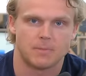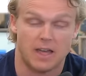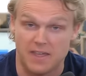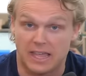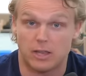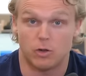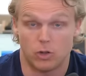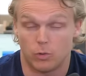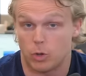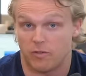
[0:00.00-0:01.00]
I think he,
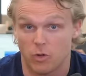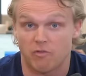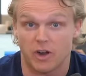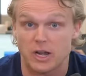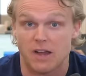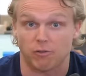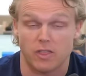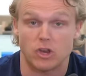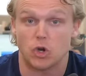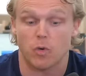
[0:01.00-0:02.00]
you, you view him very differently
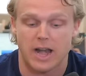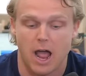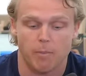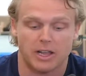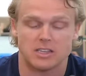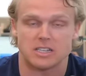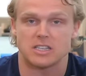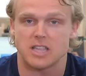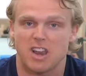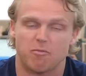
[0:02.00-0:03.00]
than you do right now, because
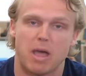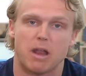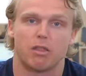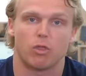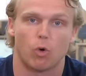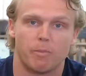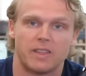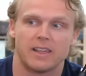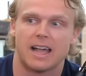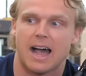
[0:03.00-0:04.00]
instead of Peyton Thorne being
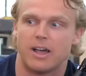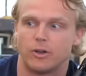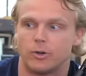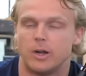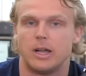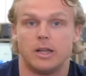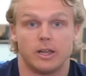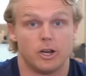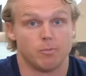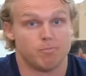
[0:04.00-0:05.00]
the guy who,
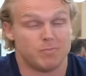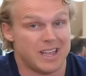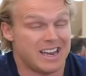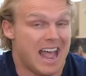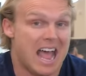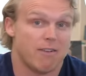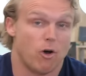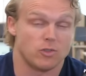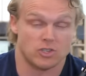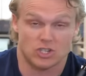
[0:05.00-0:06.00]
you know, didn't have
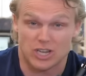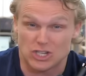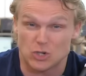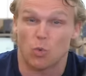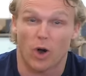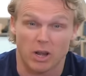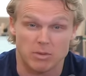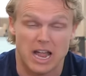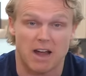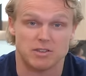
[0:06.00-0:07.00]
all the success you wanted him
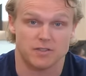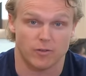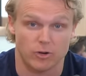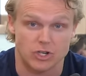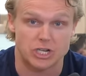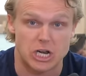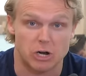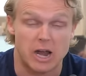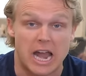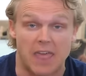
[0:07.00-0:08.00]
to have his first
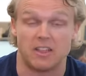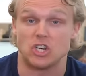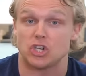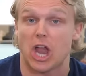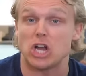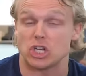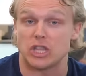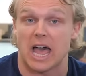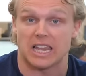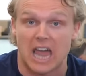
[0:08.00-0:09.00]
year, and then changing
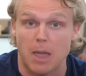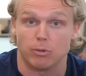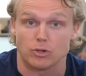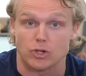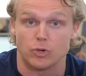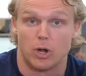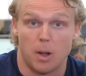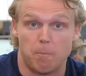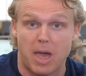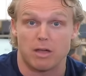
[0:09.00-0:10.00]
that label to
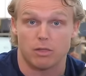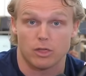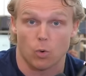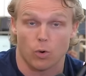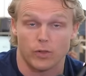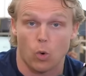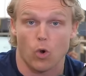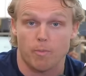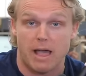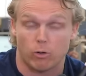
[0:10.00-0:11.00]
Peyton Thorne, the
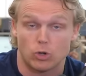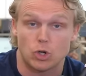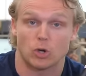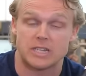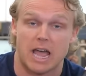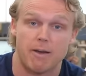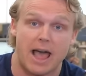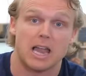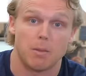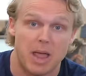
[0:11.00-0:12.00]
quarterback who took down
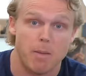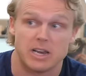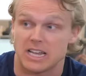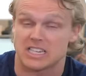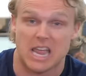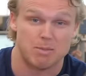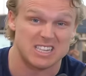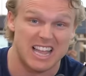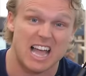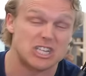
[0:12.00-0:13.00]
Alabama, Nick Saban's
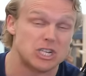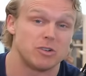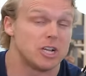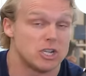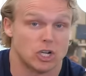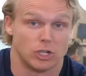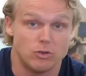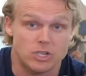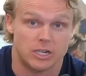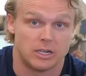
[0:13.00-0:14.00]
last year in
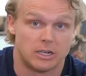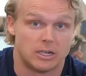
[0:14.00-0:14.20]
Tuscaloosa,